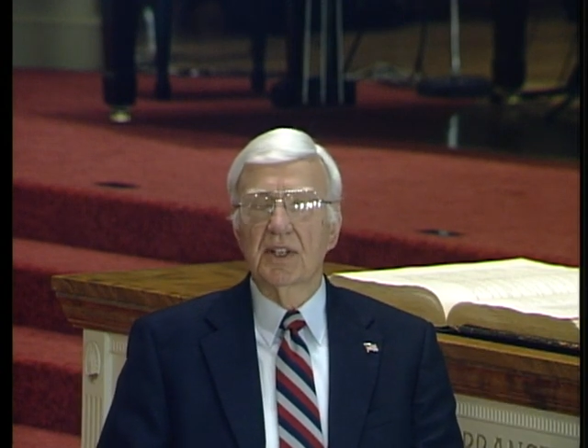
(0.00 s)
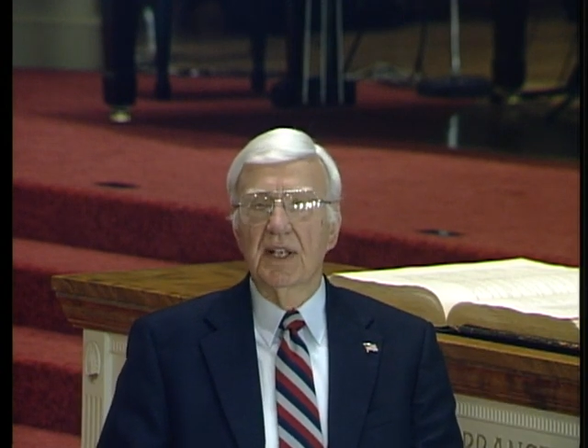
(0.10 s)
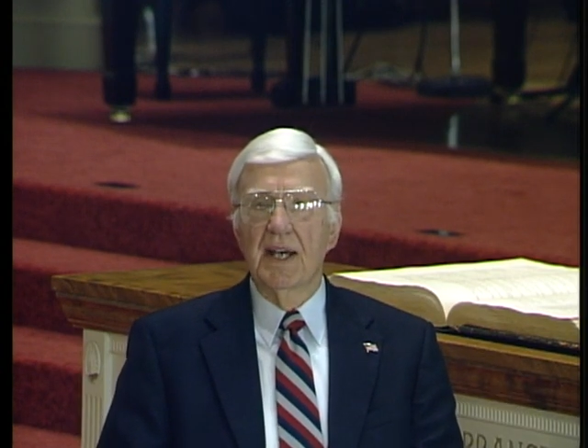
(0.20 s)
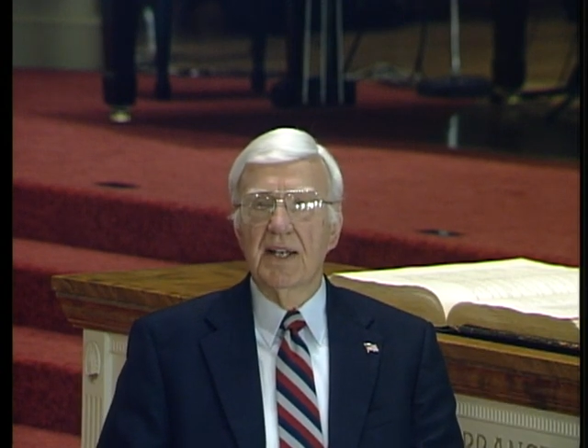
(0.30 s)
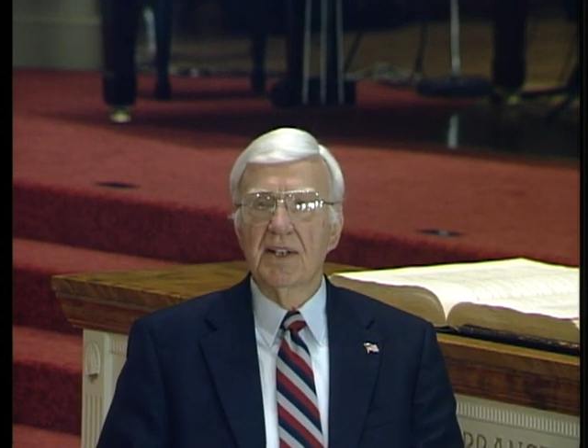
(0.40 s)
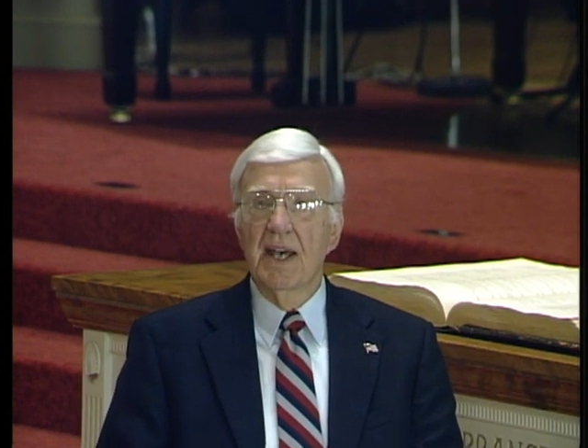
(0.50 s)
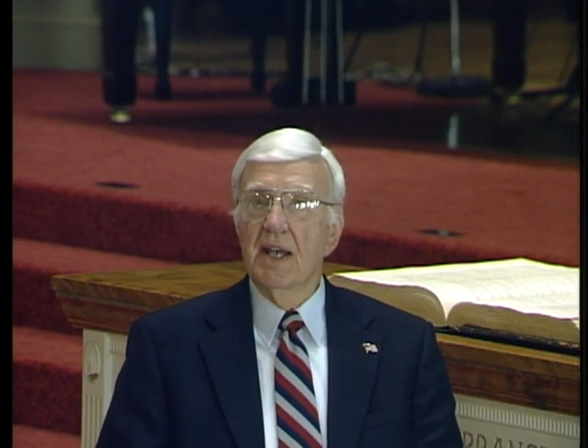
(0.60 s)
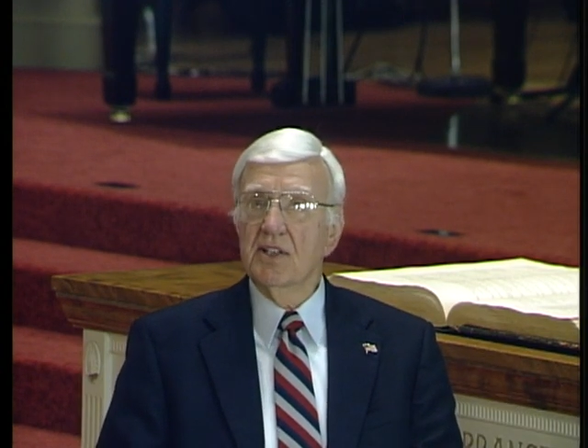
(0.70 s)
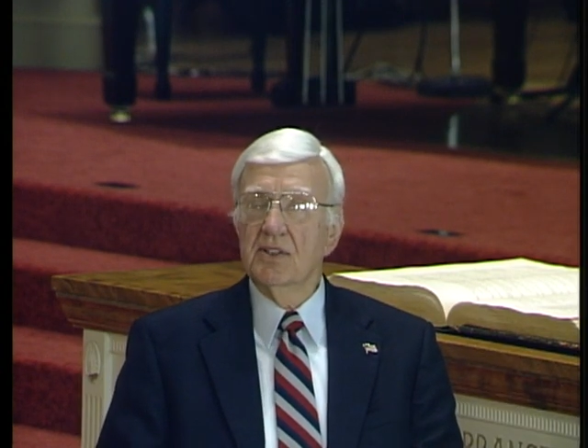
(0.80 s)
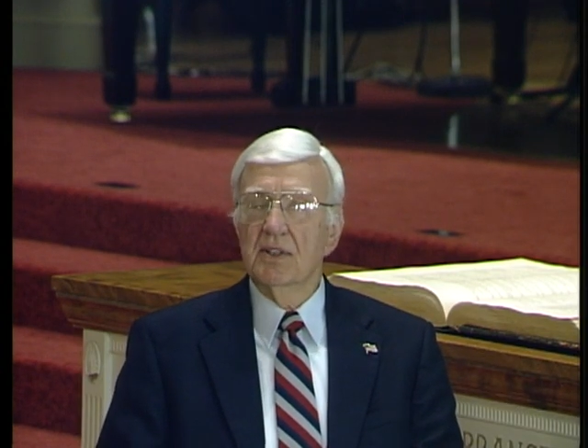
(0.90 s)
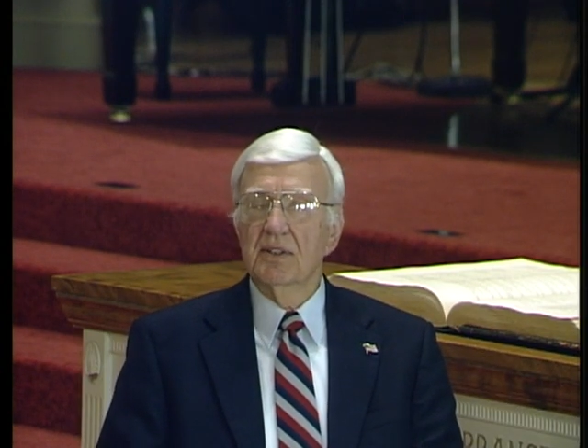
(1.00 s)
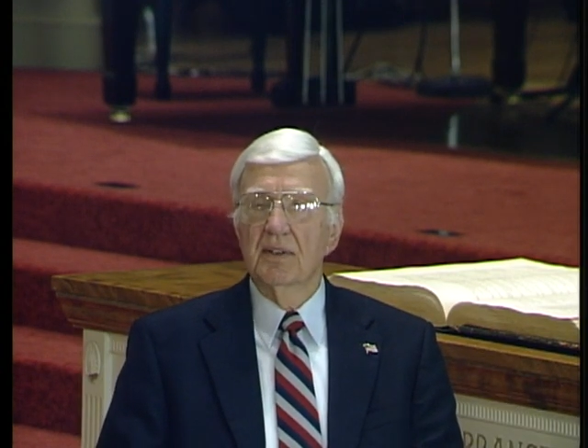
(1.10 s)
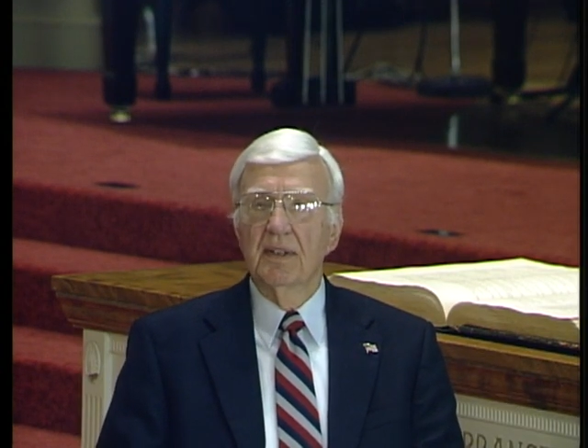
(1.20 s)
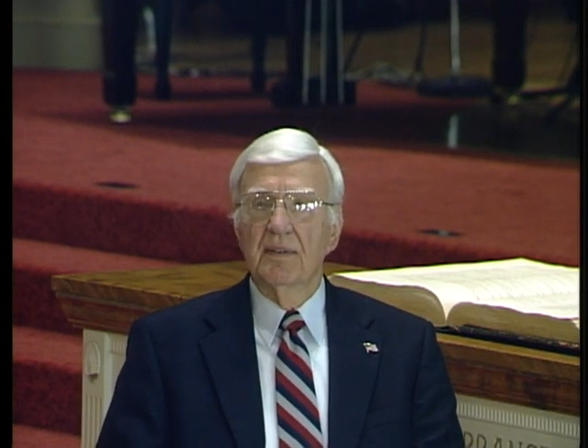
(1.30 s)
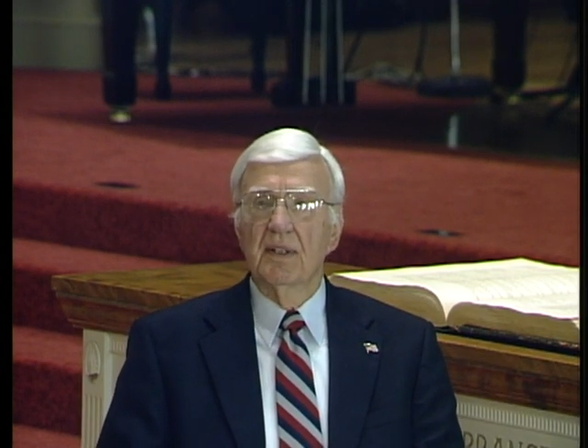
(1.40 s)
and I asked
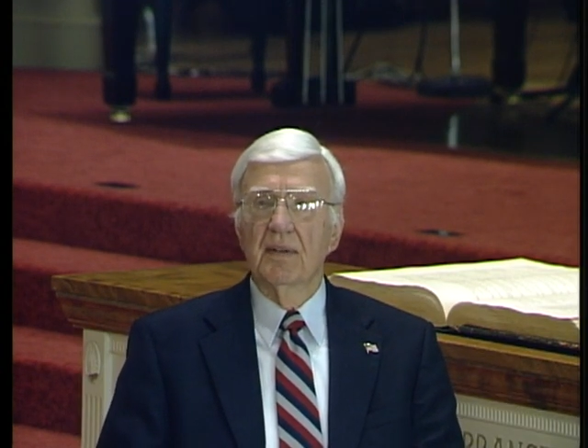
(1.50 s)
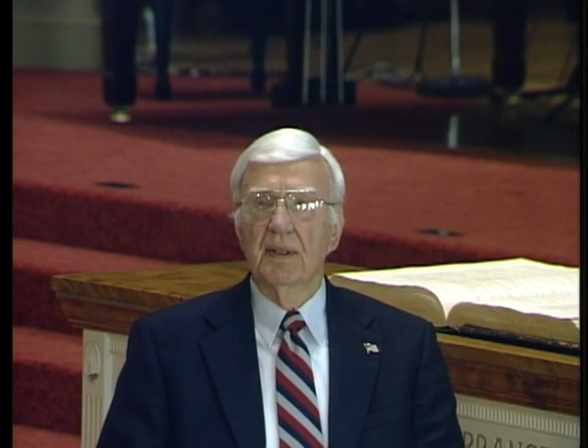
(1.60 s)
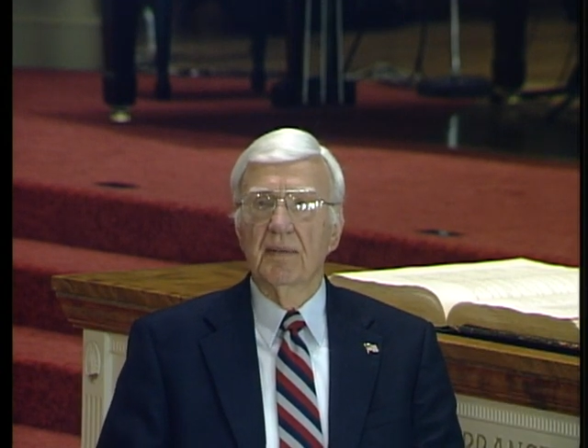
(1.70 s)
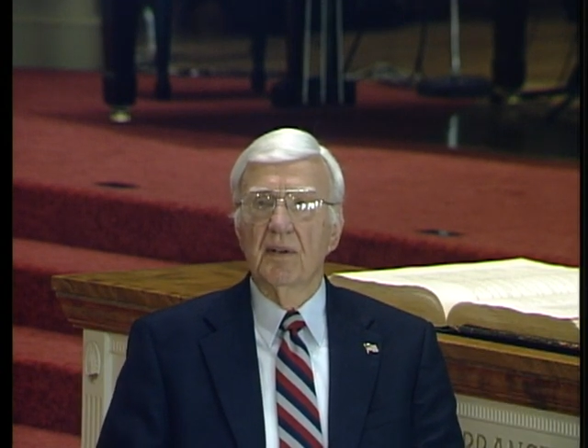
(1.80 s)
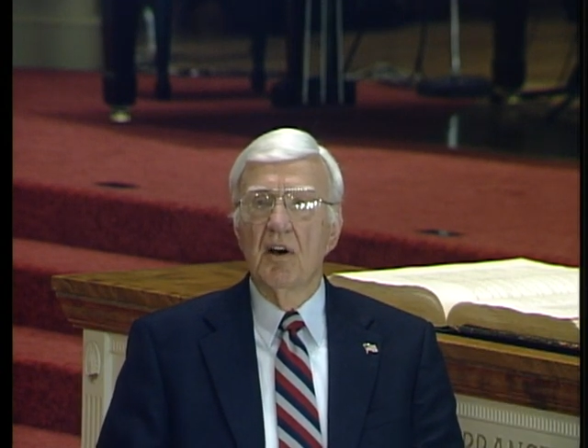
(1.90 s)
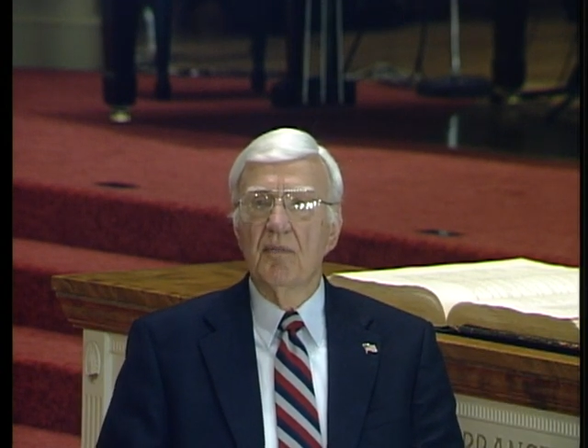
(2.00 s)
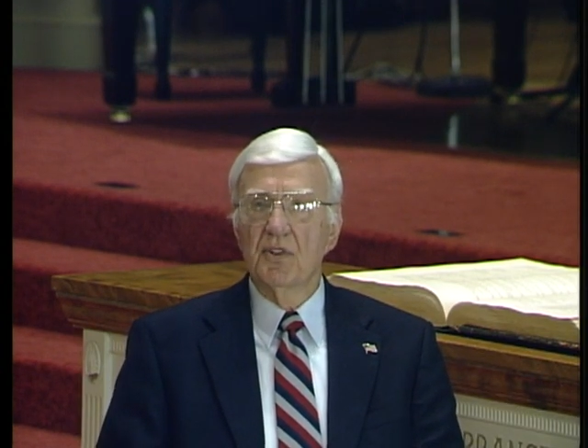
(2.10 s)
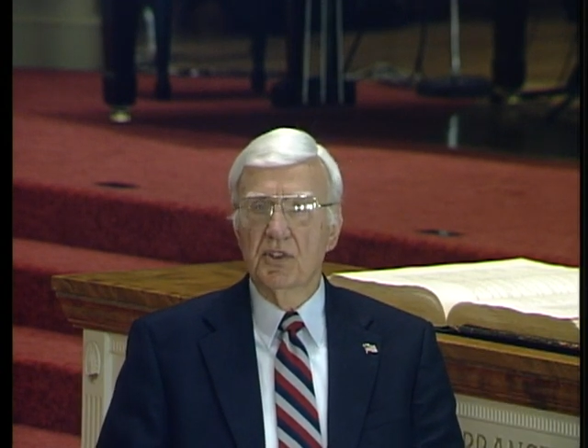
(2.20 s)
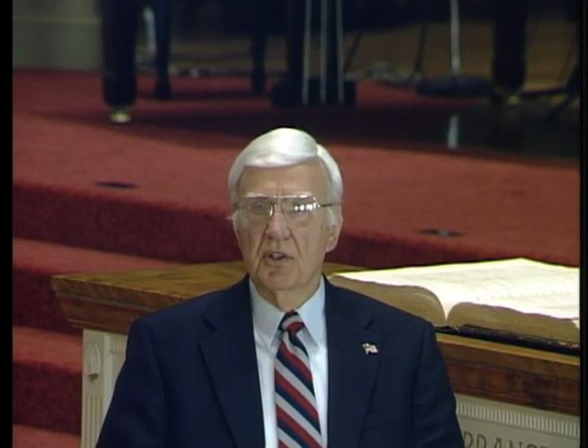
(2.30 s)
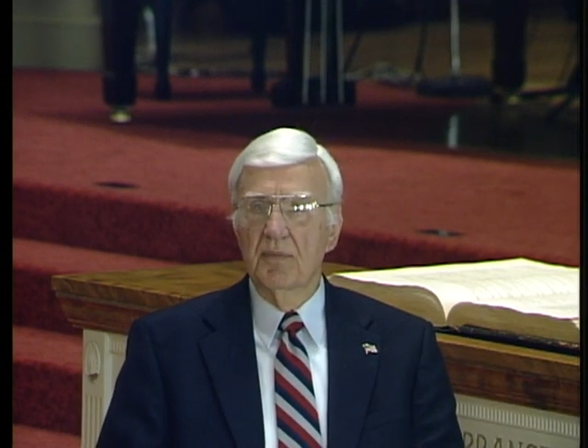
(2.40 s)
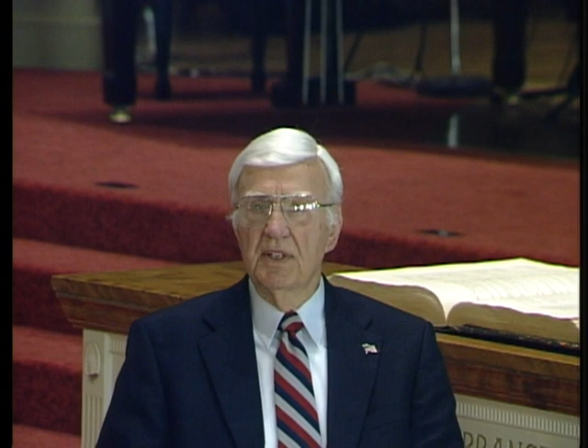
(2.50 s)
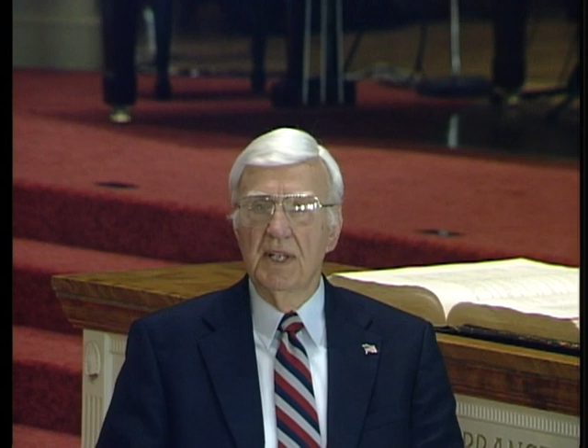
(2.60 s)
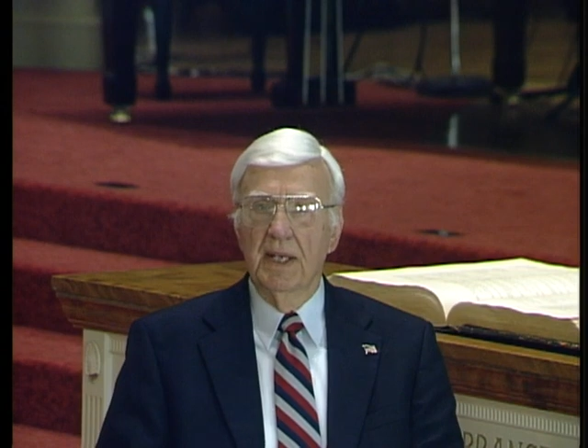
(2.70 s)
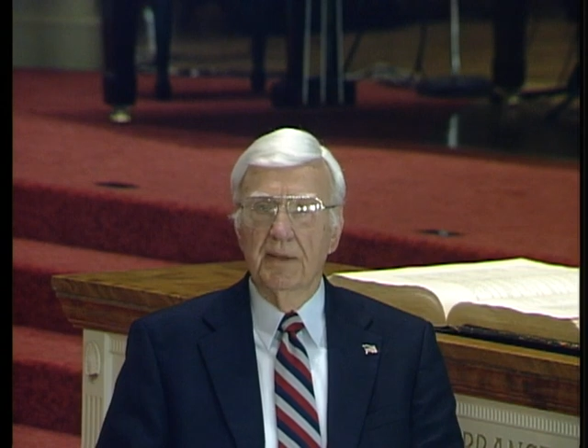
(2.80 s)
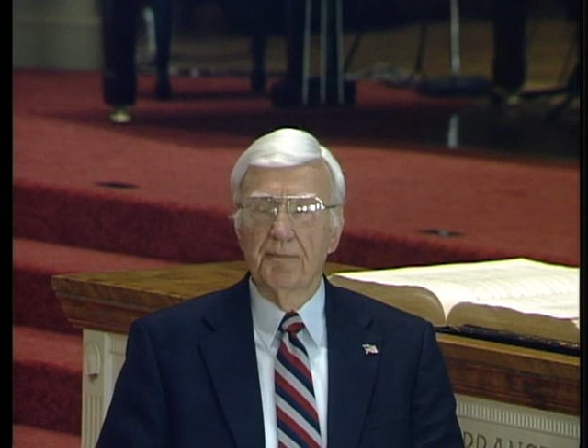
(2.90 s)
the officer of the
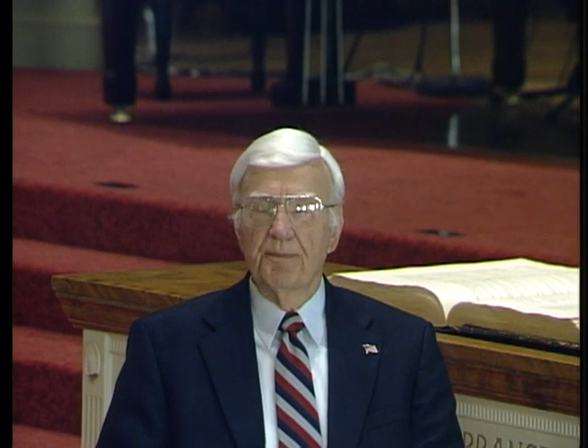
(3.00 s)
deck,